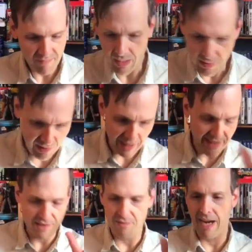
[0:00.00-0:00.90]
the
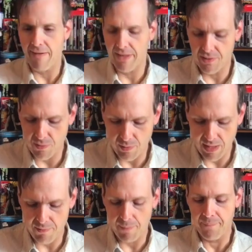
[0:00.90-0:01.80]
latest variant or
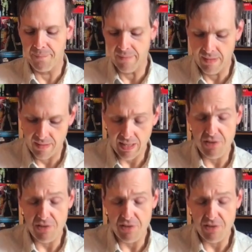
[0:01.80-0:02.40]
whatever. I